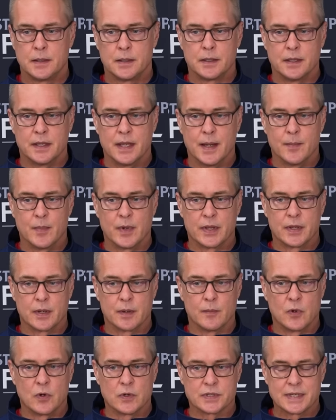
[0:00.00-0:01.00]
them at
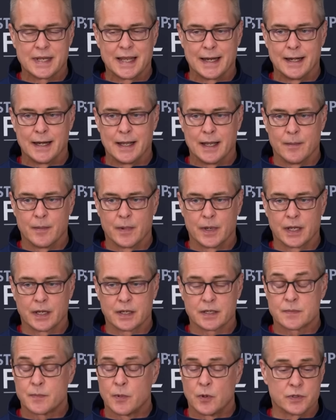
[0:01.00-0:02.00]
their most dynamic and
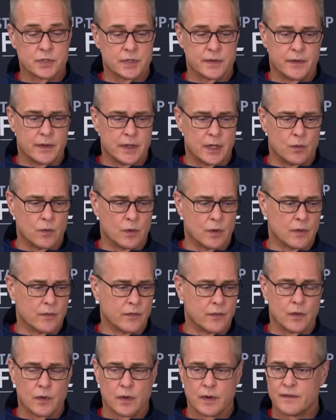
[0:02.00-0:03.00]
explosive, and they were
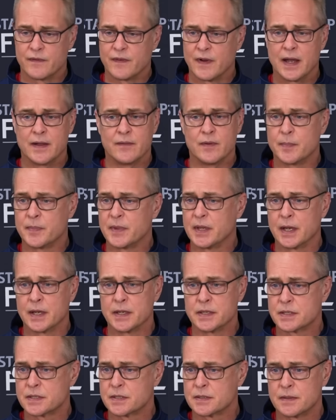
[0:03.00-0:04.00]
four and five up the
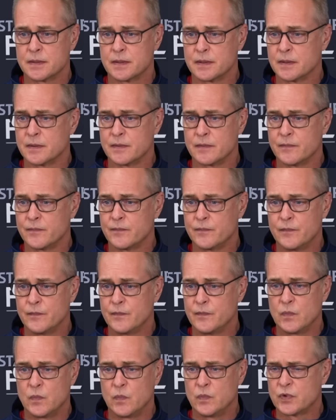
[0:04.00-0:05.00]
ice. Uh,
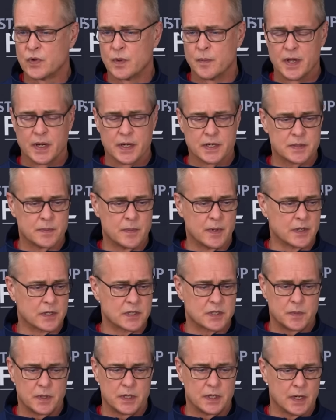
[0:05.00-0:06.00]
tremendous amount of
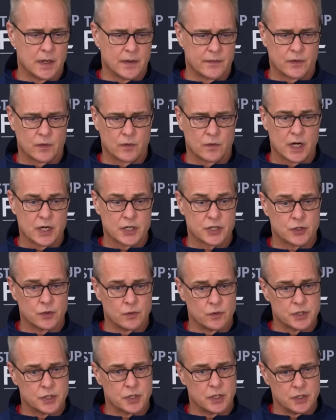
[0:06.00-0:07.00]
speed off the rush,
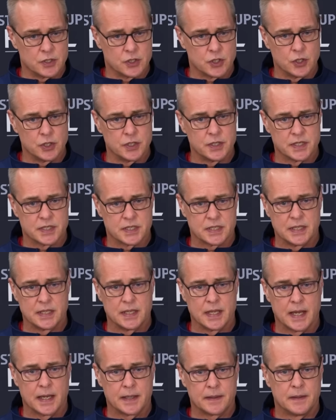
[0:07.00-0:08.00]
so it's it's good to see
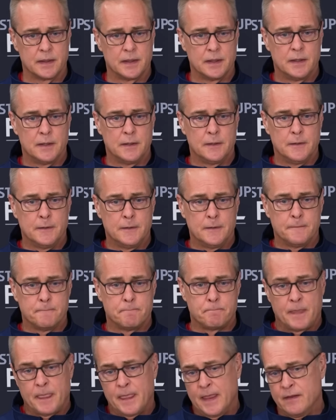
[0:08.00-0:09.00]
that.
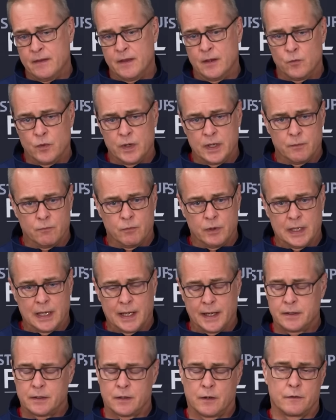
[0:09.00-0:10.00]
And then we, we
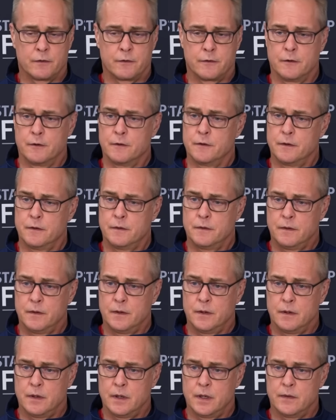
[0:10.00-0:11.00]
liked our third,
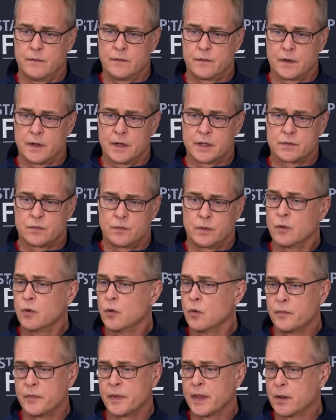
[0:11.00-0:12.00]
and, and for us, we
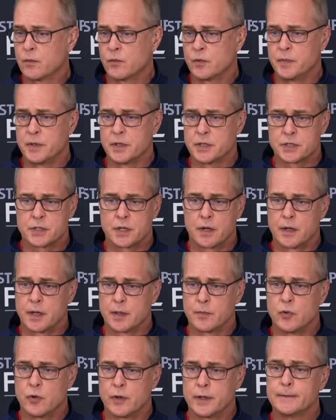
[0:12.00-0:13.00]
hope that would be a
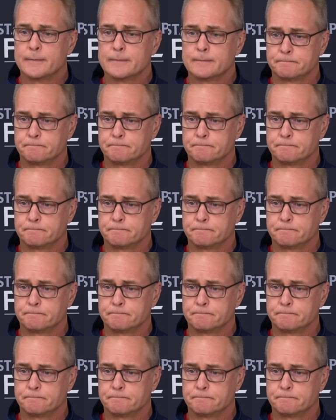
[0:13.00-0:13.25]
starting point.